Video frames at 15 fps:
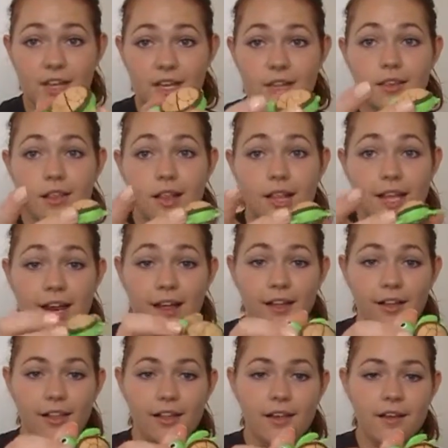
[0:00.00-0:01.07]
It is a
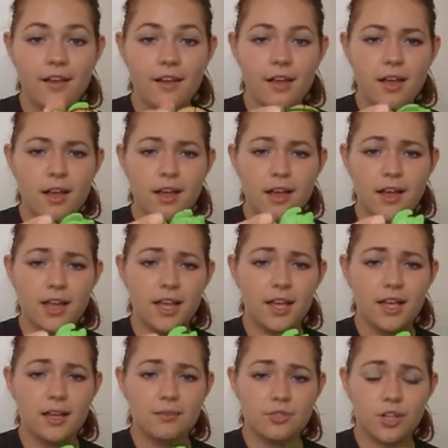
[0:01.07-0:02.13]
little
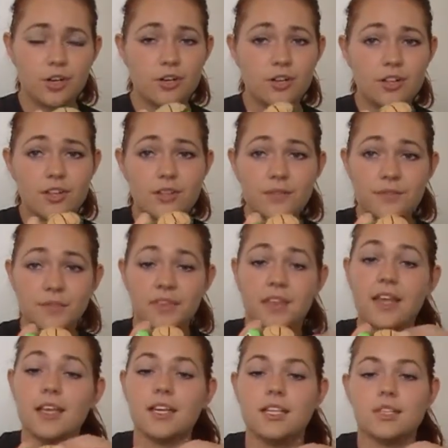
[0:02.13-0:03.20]
turtle,
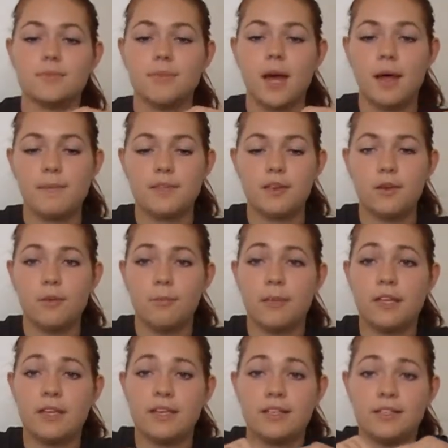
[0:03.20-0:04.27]
and it just pops
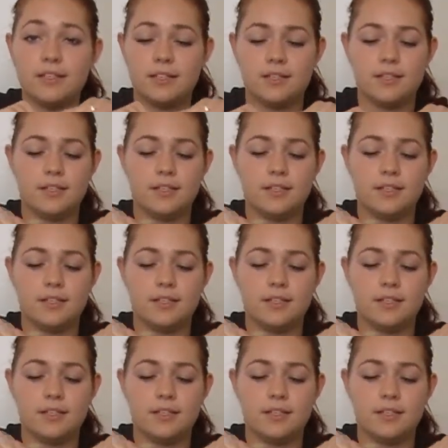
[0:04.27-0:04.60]
open and